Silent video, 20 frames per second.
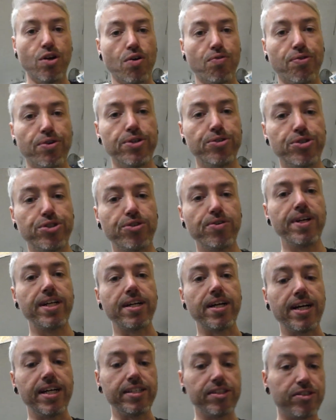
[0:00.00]
know, for you street
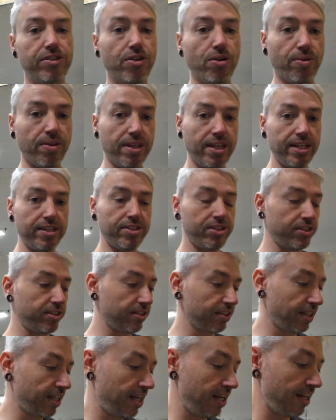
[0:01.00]
guys. So
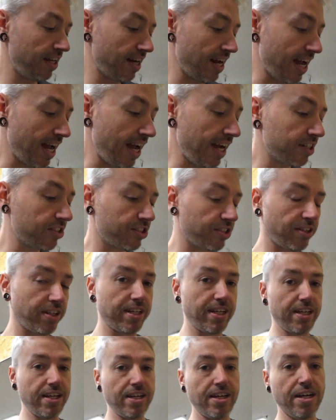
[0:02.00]
this kit
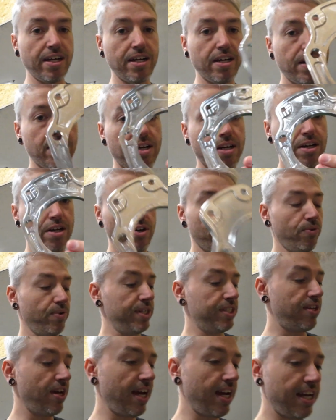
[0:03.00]
actually
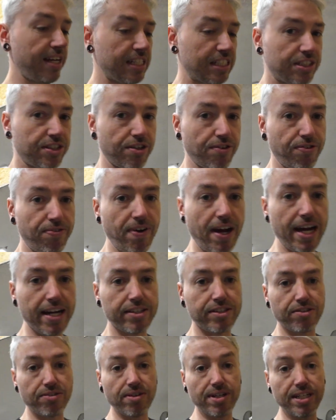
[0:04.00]
retains the
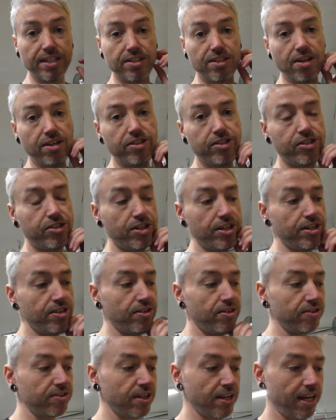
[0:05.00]
factory dust
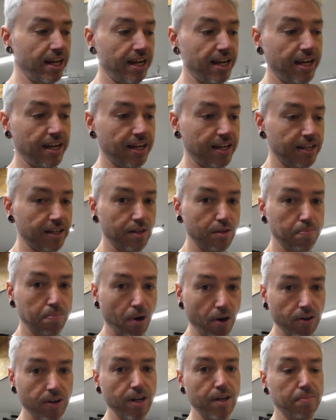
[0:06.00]
shield and
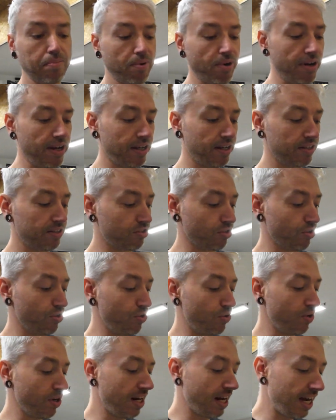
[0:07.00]
parking brake. So
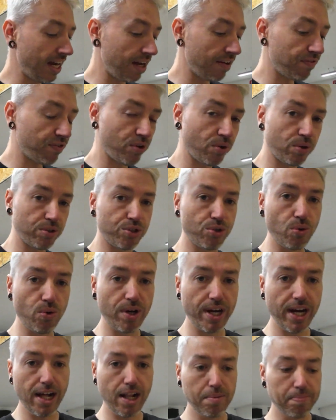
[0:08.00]
you can have your dual
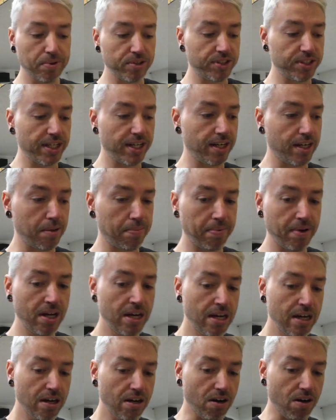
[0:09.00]
caliper setup
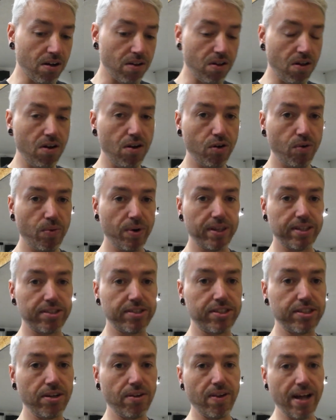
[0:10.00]
along with
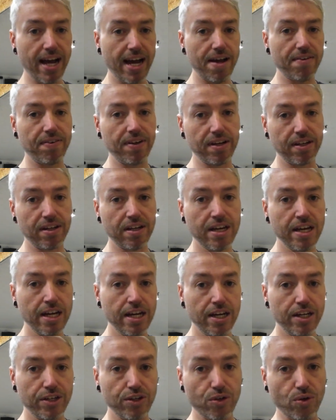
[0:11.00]
still having
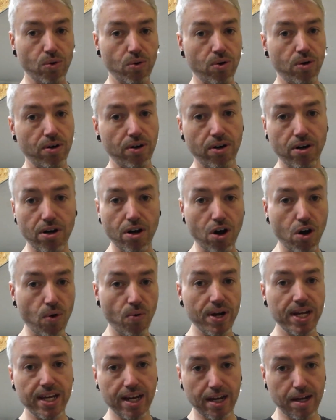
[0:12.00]
your
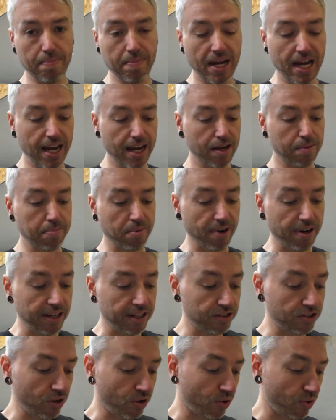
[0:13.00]
OEM handbrake.
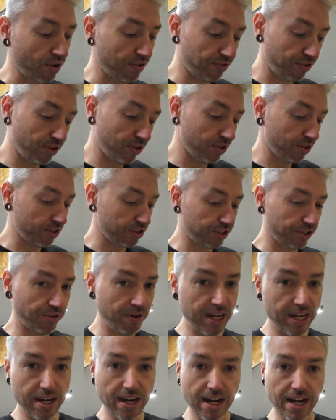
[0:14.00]
So if you're a
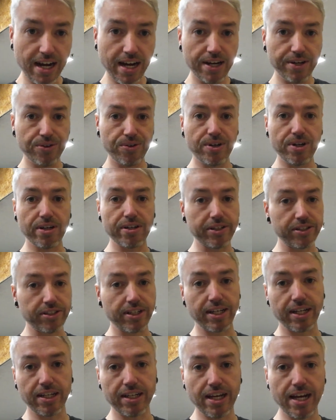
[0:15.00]
street guy who does
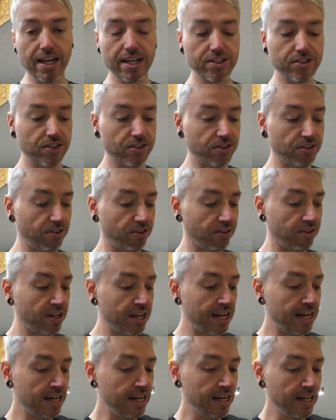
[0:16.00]
like occasional
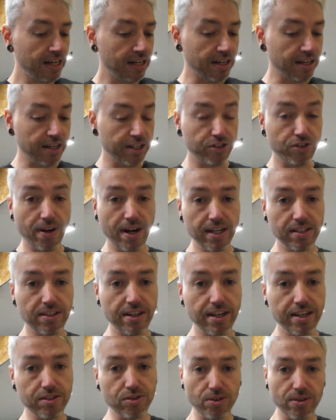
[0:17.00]
track
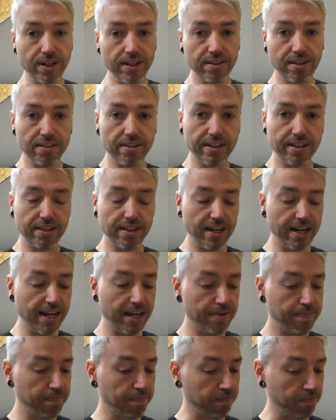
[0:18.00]
days or anything like
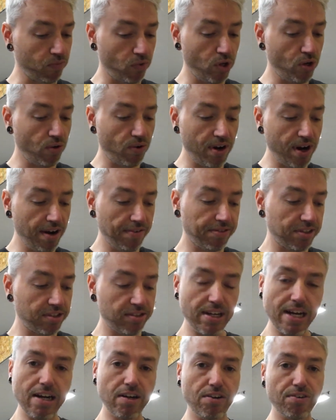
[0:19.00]
that, you don't have to
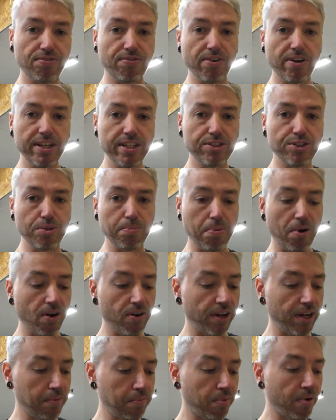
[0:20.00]
sacrifice your
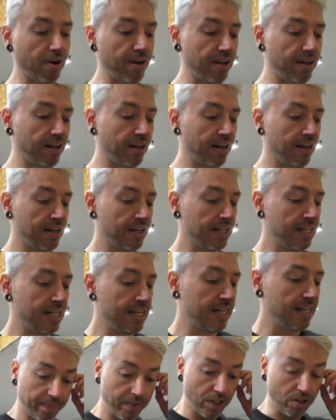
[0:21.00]
parking brake,
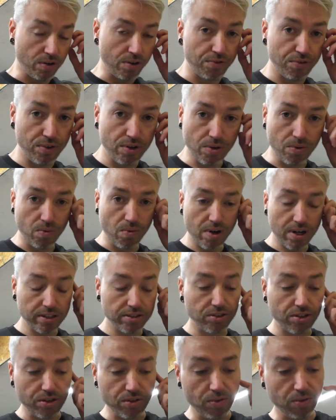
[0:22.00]
you know, if you don't
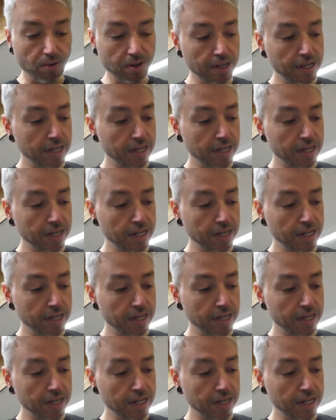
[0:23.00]
want to.